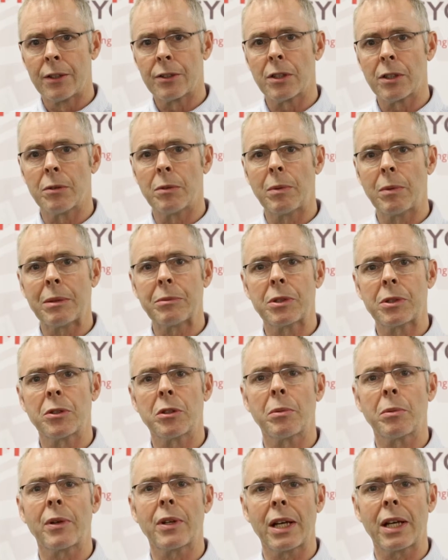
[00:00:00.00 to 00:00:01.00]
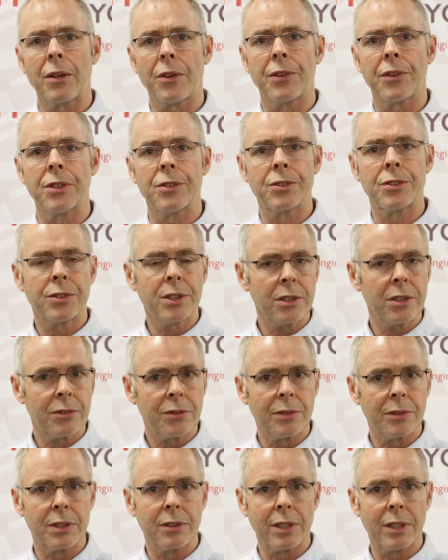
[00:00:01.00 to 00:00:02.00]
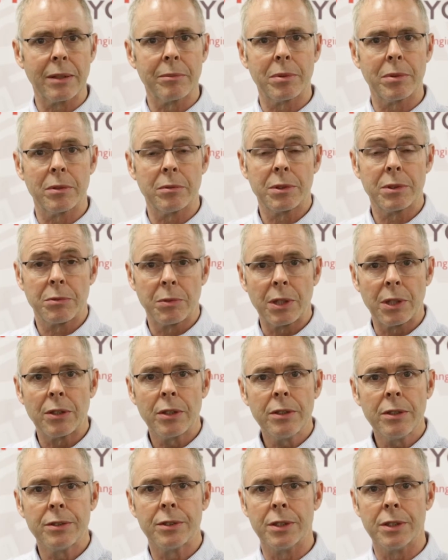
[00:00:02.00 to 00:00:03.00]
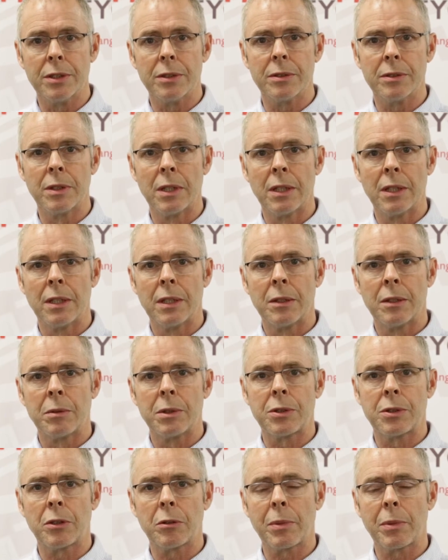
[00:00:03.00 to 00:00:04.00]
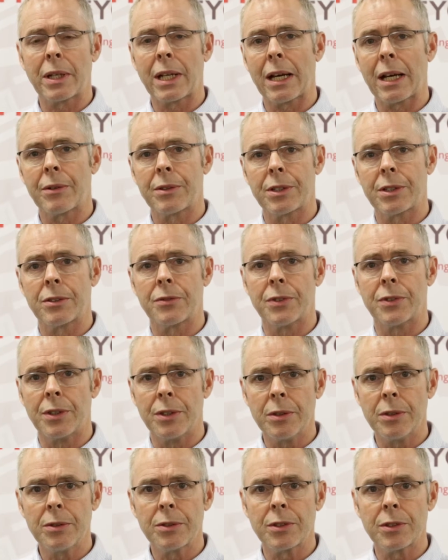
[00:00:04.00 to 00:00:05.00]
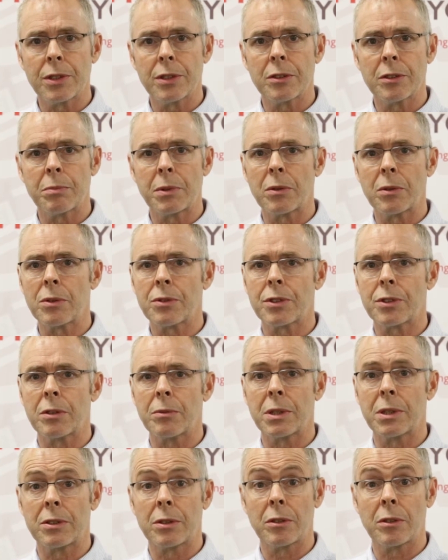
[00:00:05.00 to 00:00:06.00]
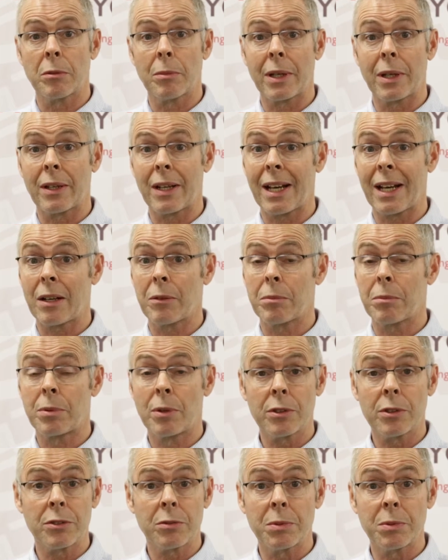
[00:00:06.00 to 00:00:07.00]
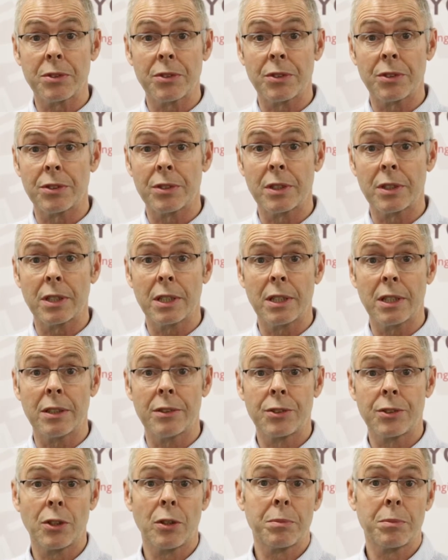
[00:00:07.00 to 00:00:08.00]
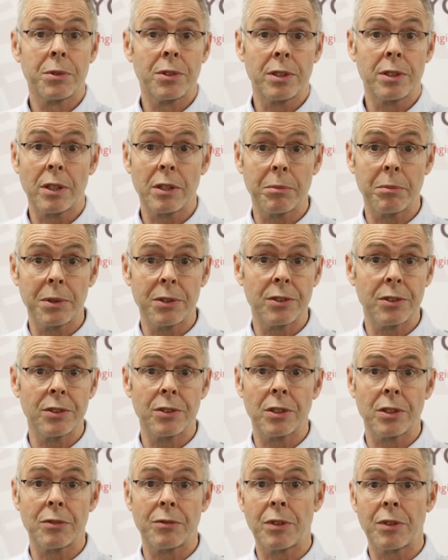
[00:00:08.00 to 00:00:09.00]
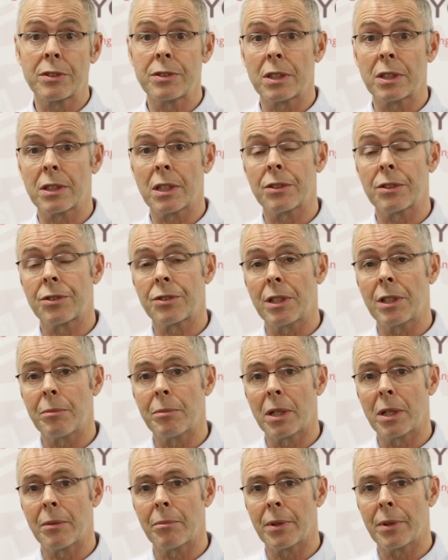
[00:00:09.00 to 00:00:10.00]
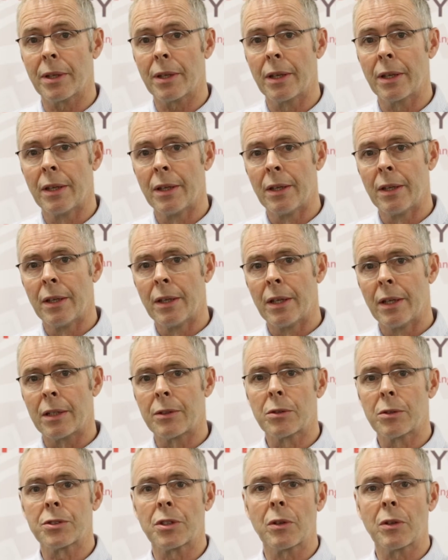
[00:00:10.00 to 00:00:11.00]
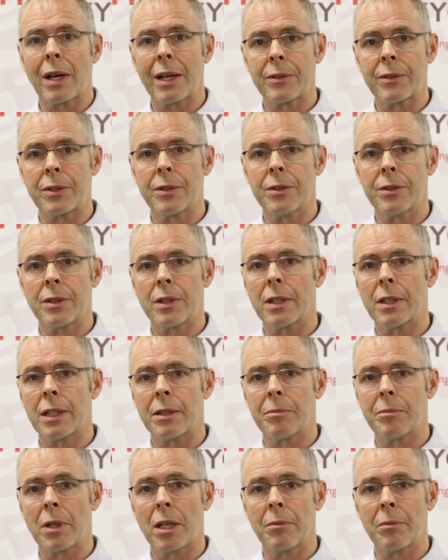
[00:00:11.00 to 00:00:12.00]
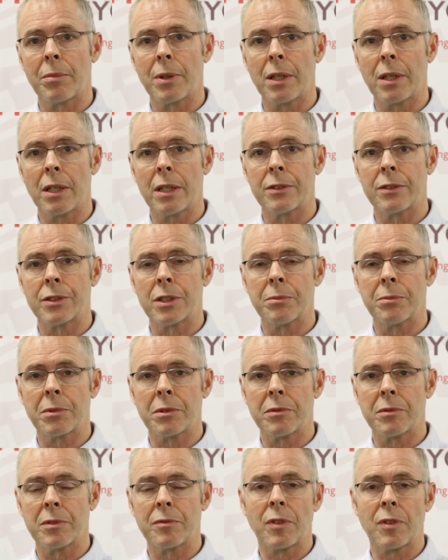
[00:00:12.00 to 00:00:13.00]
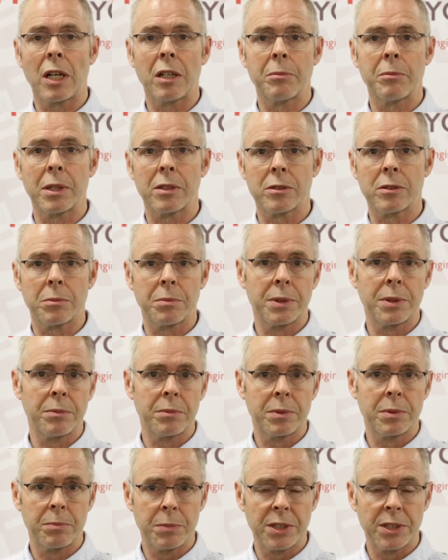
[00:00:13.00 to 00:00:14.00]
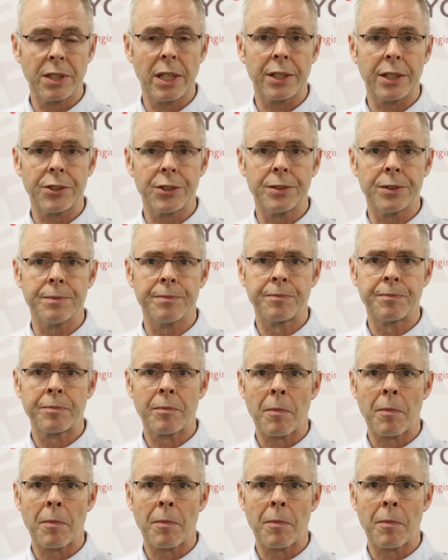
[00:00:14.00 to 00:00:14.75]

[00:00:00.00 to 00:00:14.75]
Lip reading: So when we talk about healthy streets, for example, which we could do, we talk about how it is for users, but also we're talking about how prosperous the shops and other businesses fronting that street might be, and also how good it might be in terms of environmental protection.